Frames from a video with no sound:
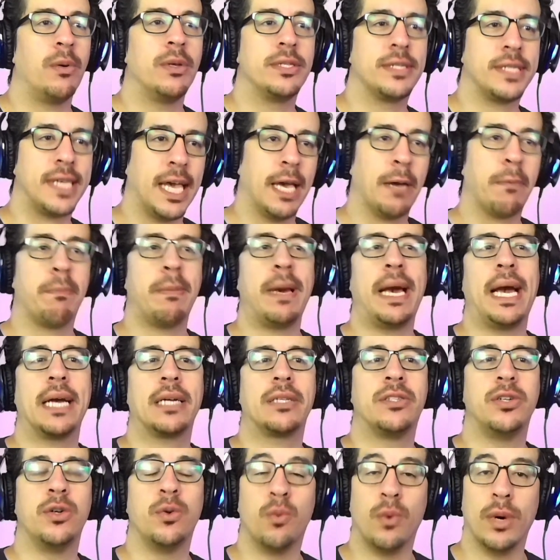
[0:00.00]
kick back
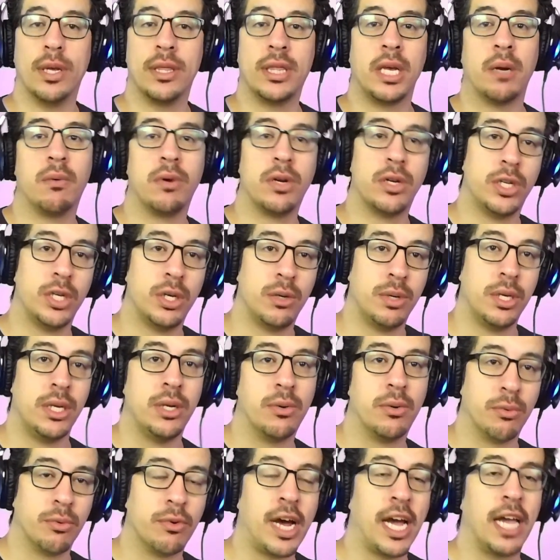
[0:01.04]
to what they were doing
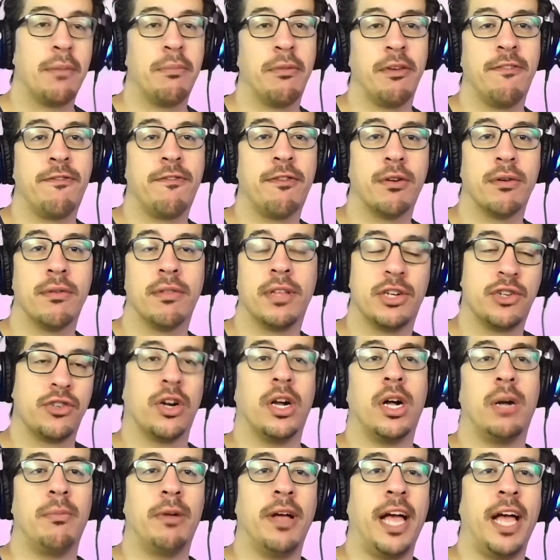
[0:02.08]
right before the
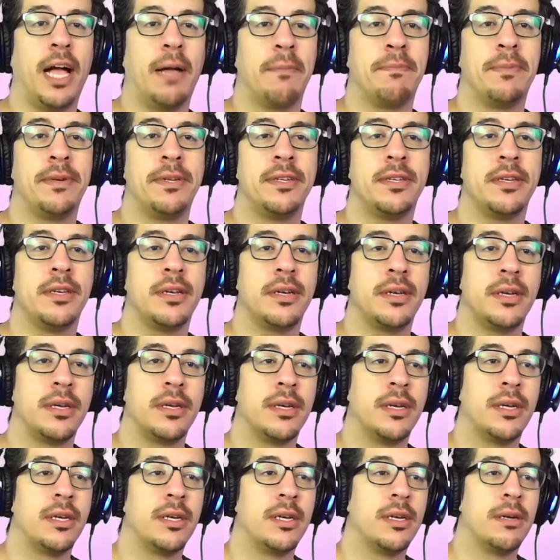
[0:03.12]
trauma happened.
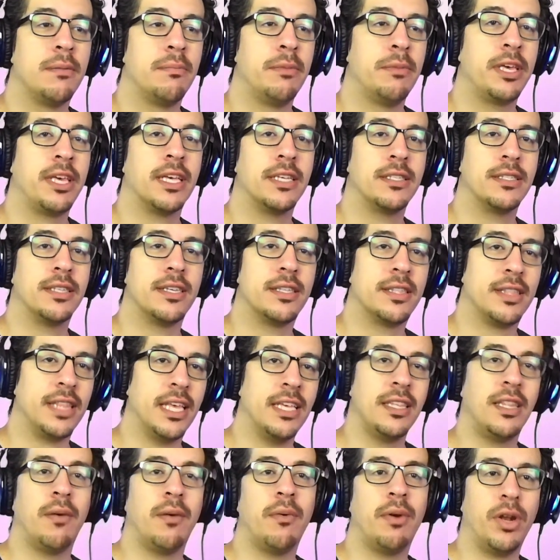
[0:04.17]
Because the
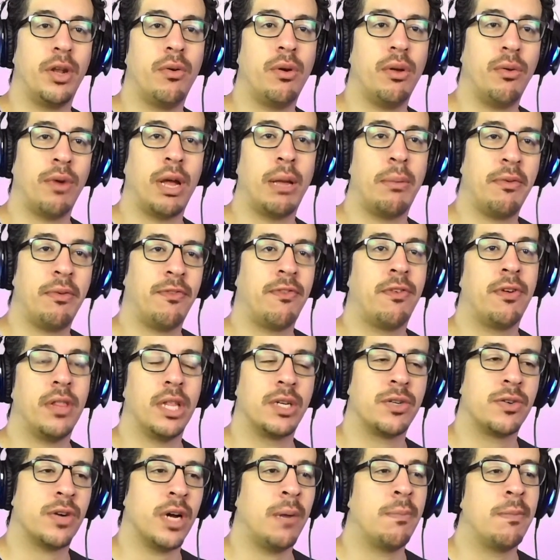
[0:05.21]
thing they were doing right before the
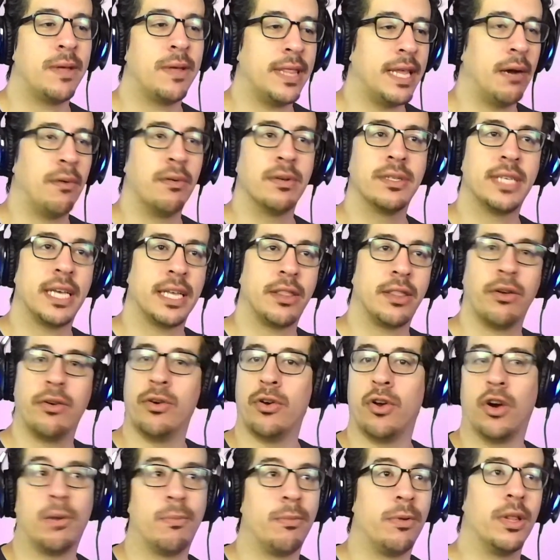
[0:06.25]
trauma, that was like their
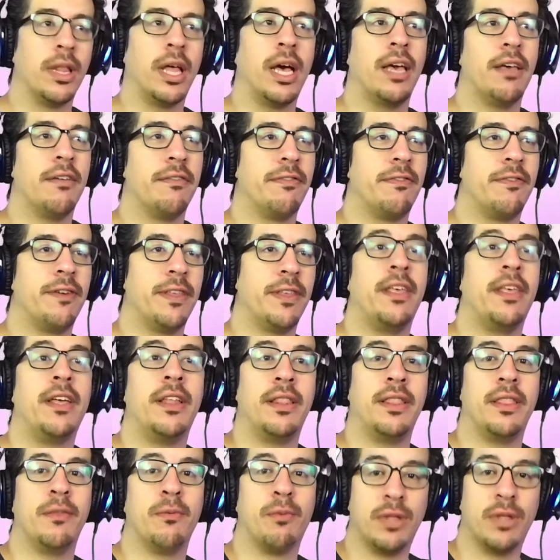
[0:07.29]
normal life. And
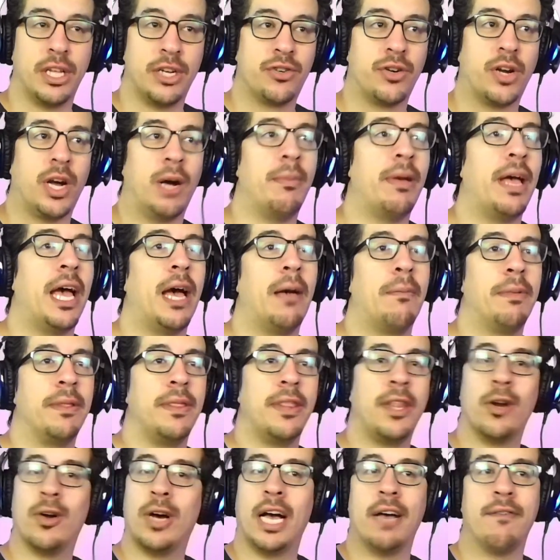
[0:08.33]
then when the trauma happened, they
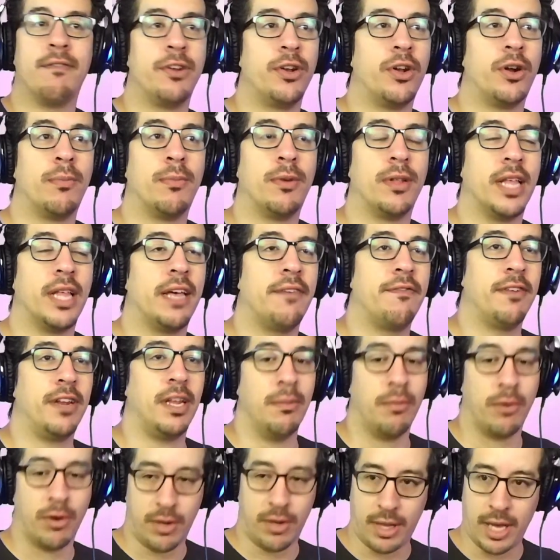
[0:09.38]
don't have a normal life
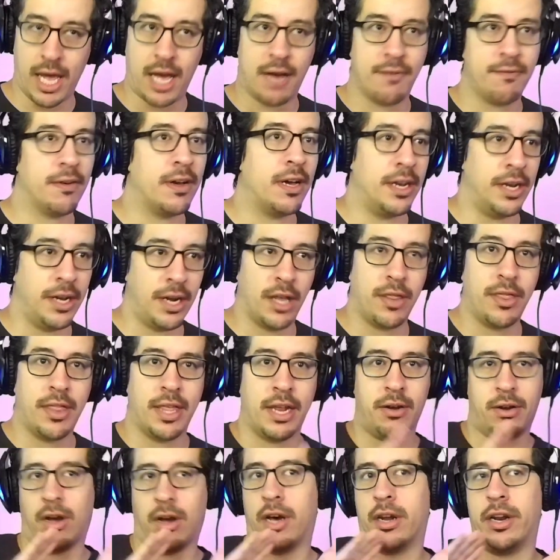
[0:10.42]
anymore. They have
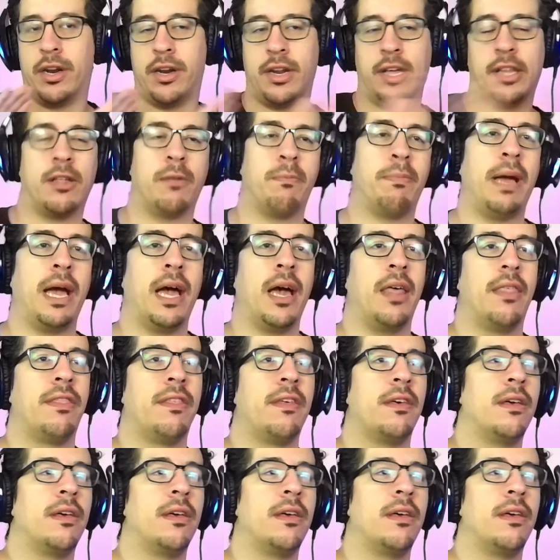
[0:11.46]
another on another path.